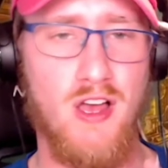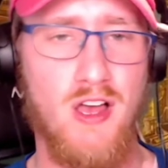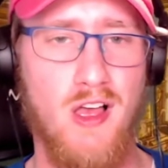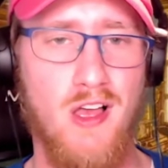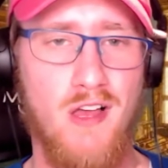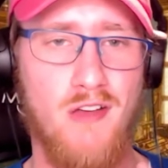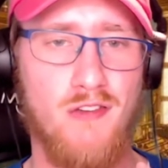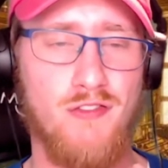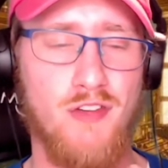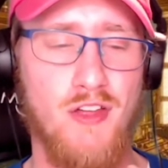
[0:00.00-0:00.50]

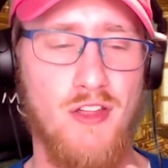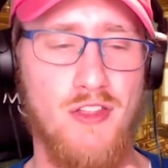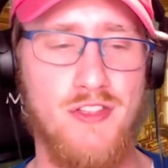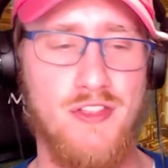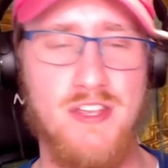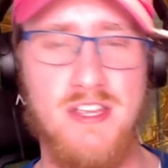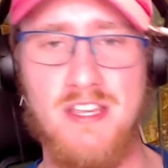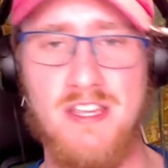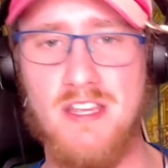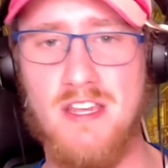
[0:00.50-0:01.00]
of
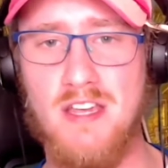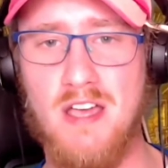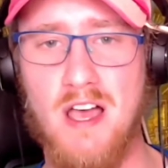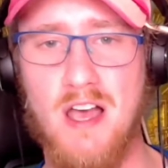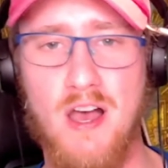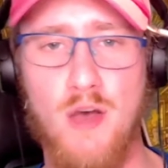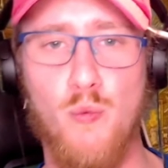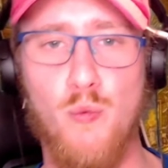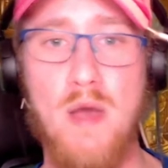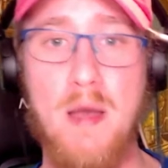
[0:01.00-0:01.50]
the
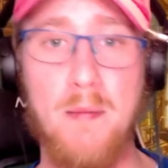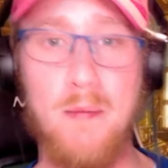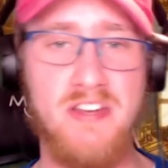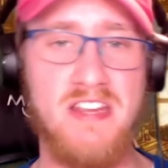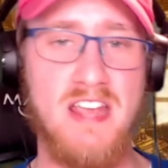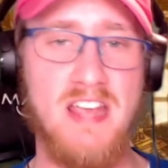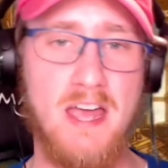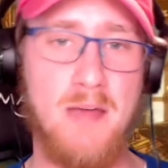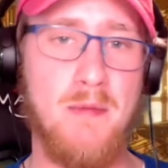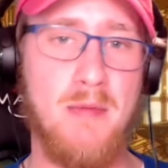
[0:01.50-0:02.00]

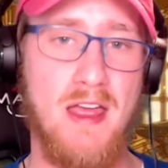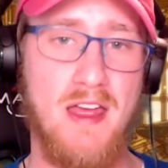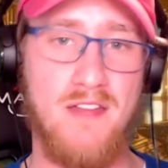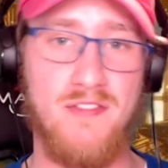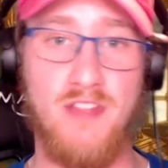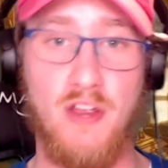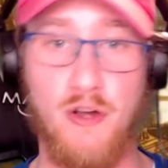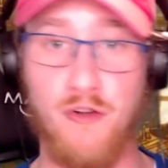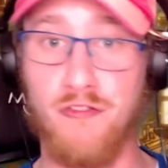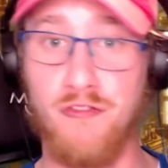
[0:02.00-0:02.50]
WebDM
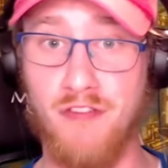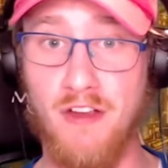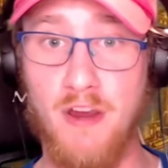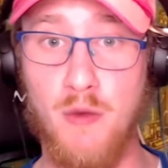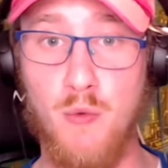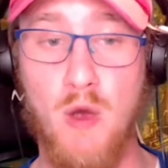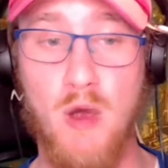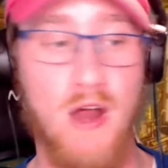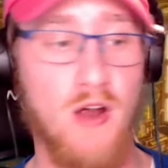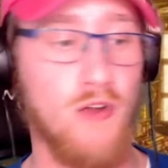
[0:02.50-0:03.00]
and their
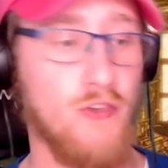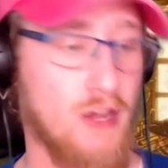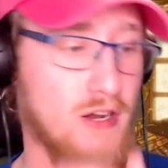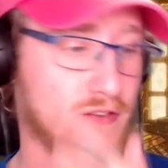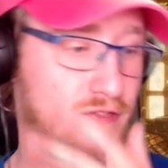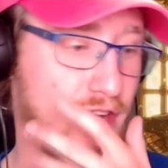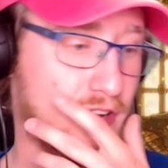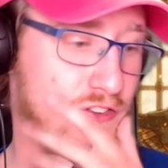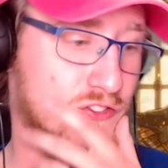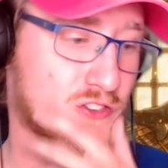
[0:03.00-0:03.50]
Feywild
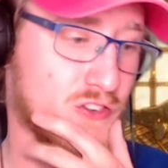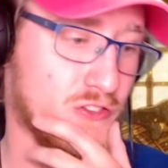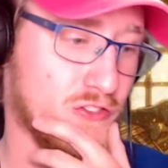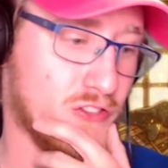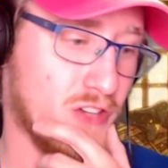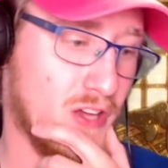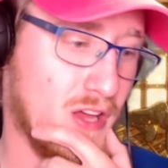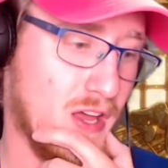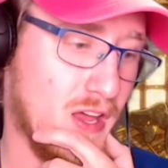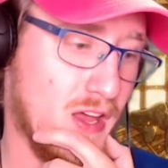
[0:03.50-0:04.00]
adventures,